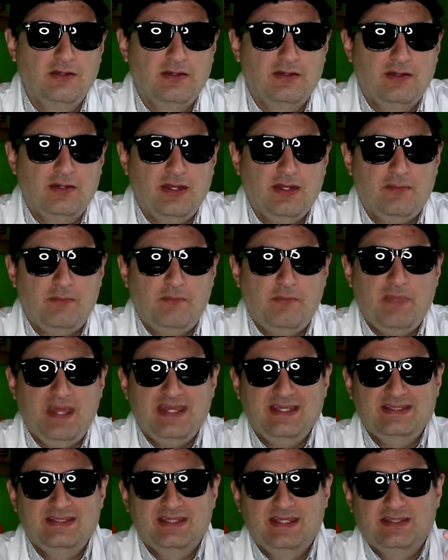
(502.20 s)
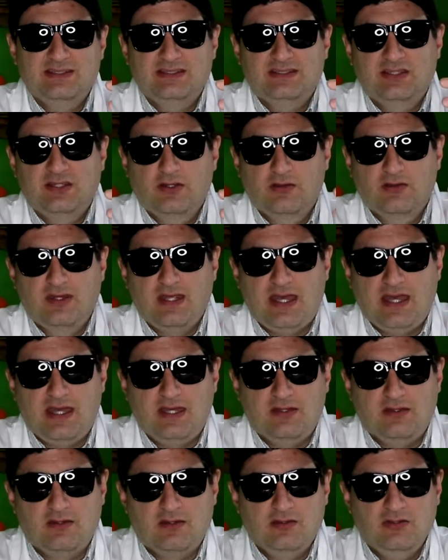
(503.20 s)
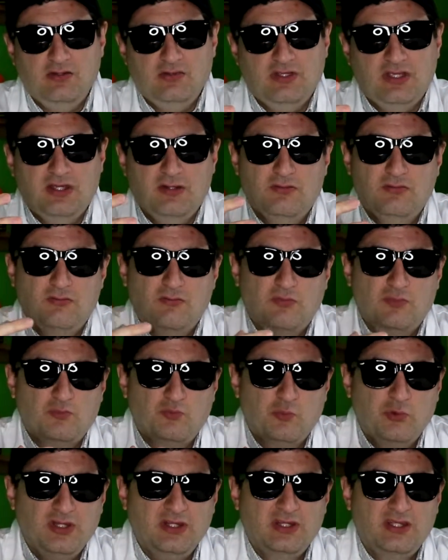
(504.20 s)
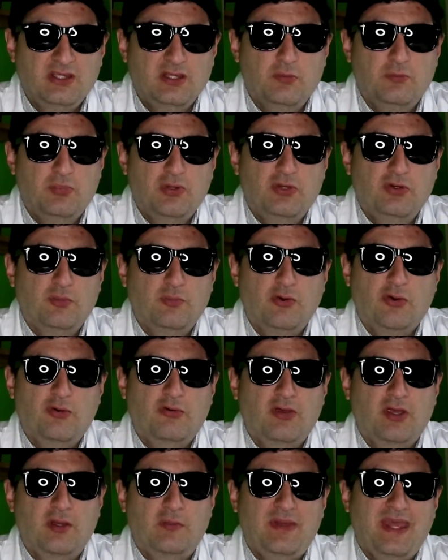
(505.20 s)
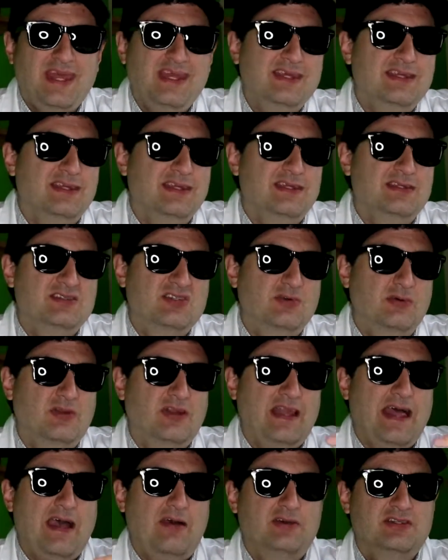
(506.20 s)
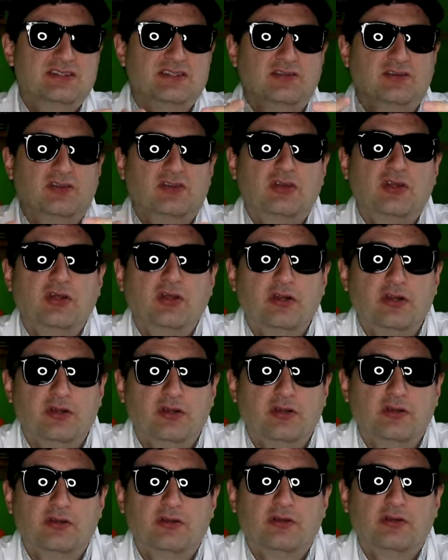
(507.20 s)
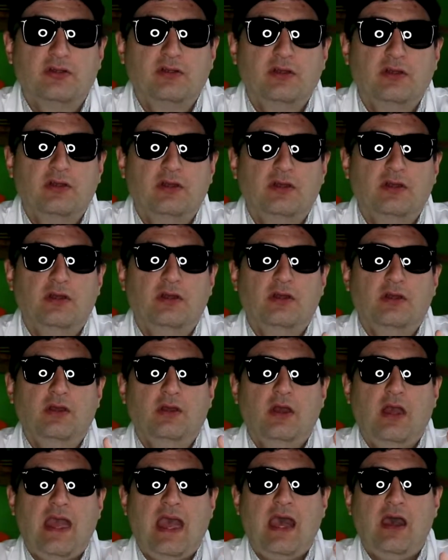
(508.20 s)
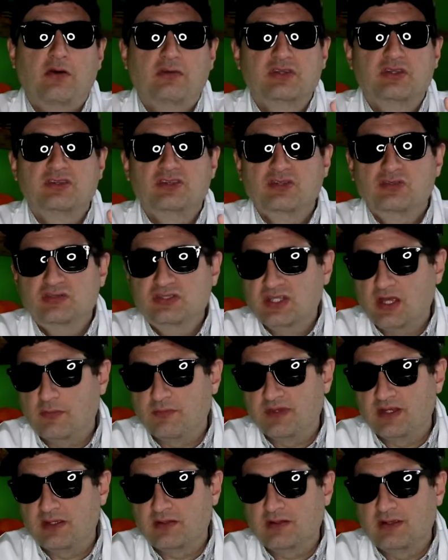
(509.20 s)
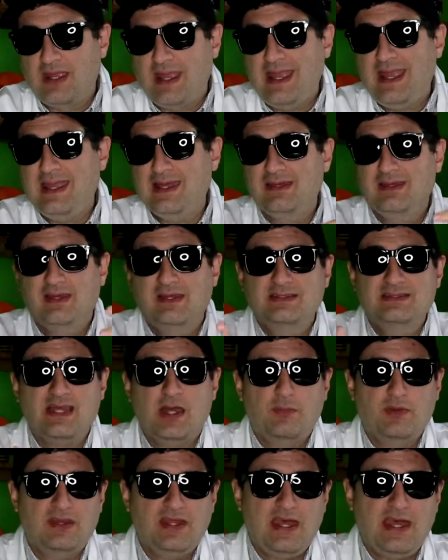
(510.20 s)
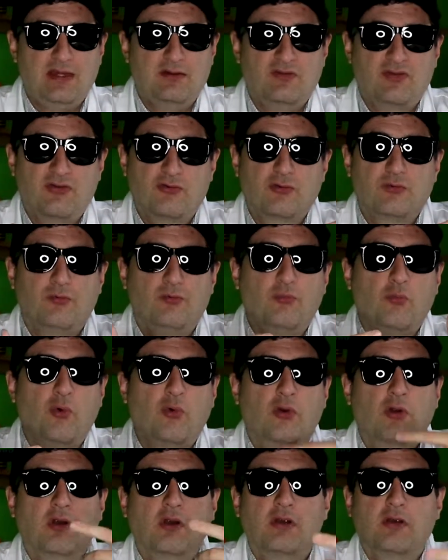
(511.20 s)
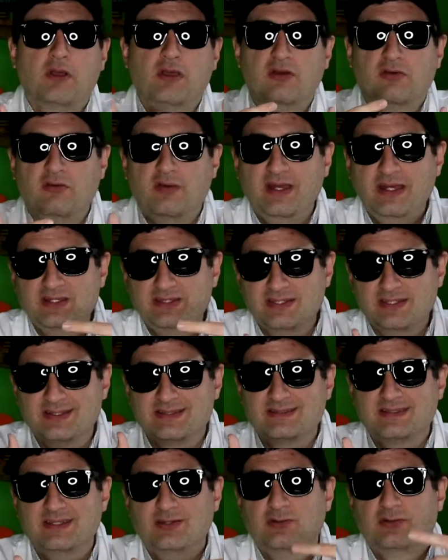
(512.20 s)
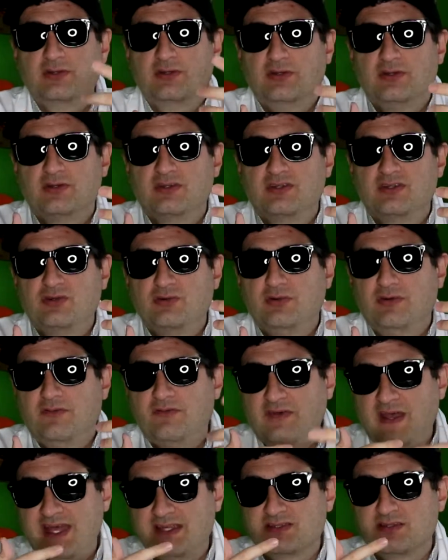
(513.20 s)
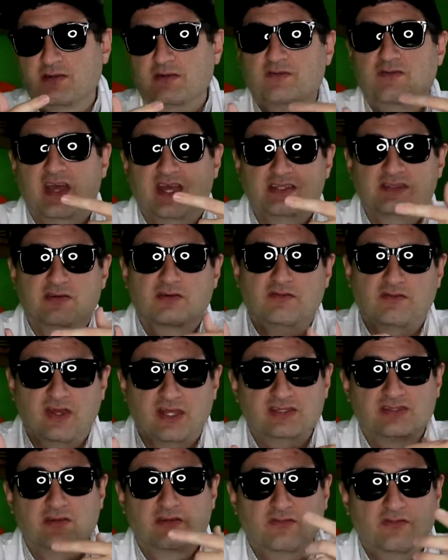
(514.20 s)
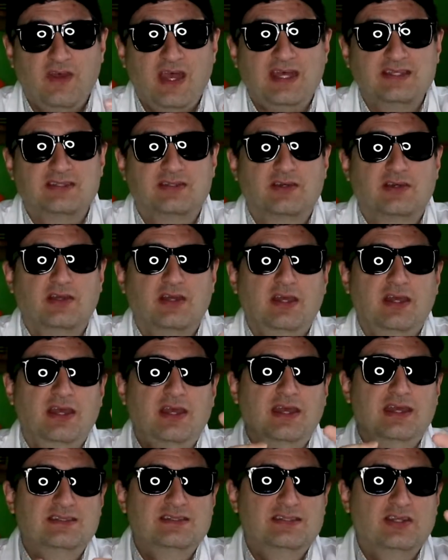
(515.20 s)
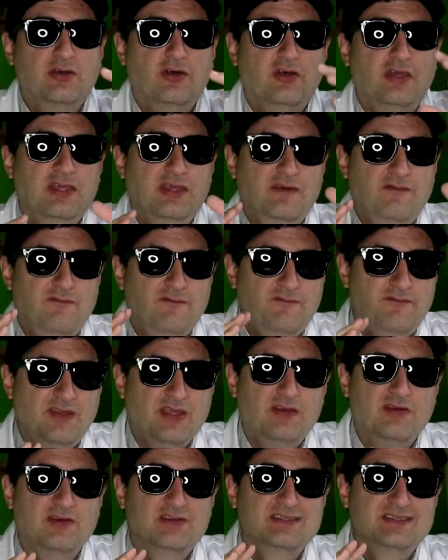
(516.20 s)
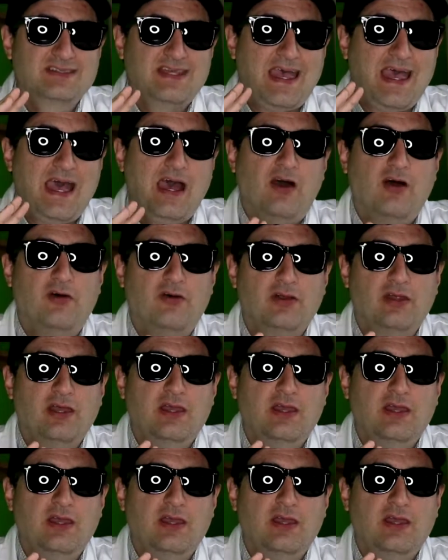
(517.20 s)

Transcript: That makes it so that you can really computer program anything to allow it to learn how to do something. And on top of that, through more iterations, it will learn to do it faster and faster and faster and faster until it figures out